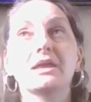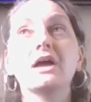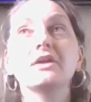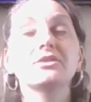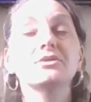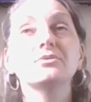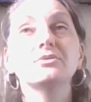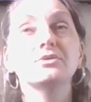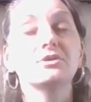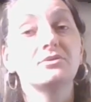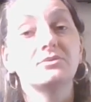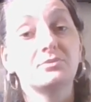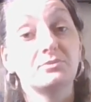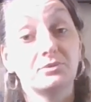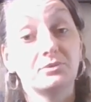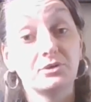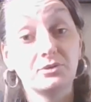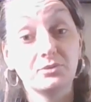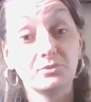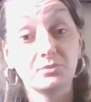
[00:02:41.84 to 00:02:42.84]
I thought
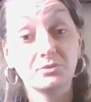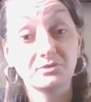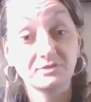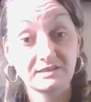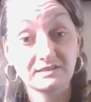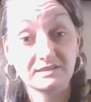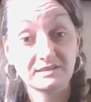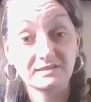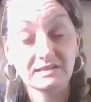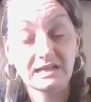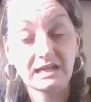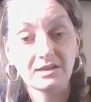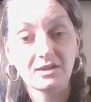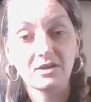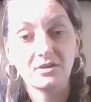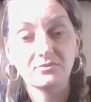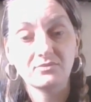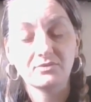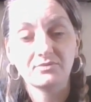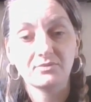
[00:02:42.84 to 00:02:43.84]
you wanted to take
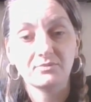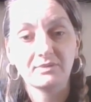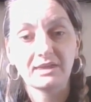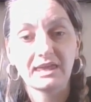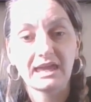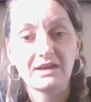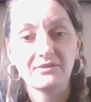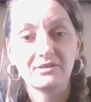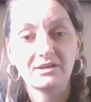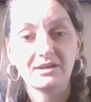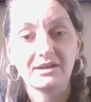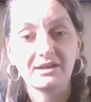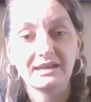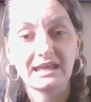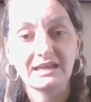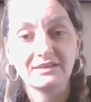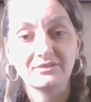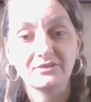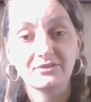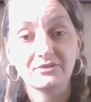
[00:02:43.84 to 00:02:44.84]
over from Caroline
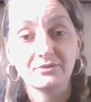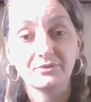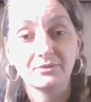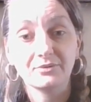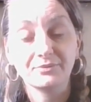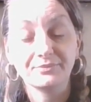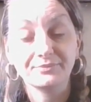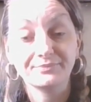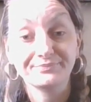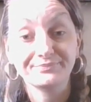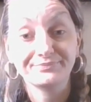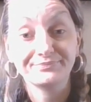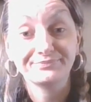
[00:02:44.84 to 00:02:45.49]
Ansell.